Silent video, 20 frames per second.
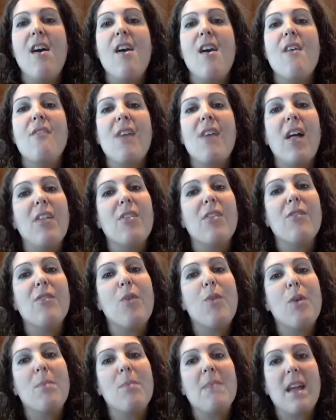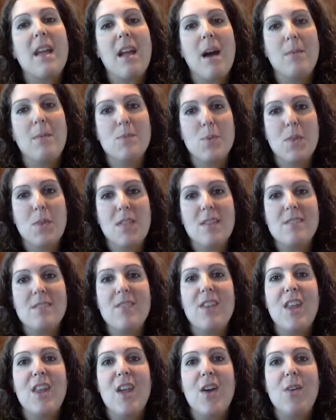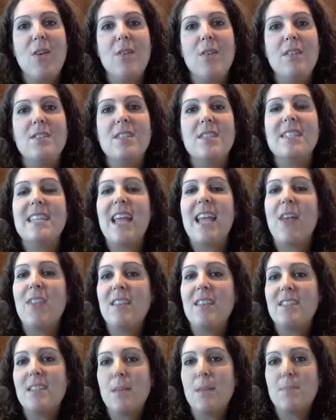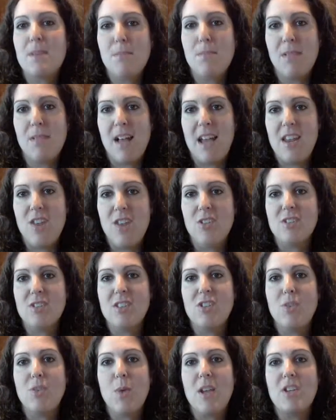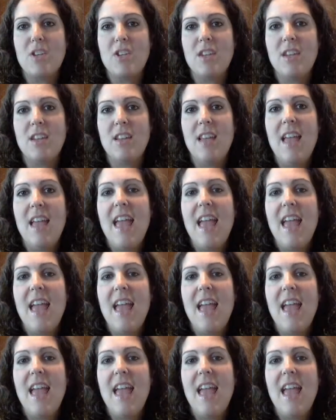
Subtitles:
Fill out the form that comes with this video to see how these tips apply to your situation.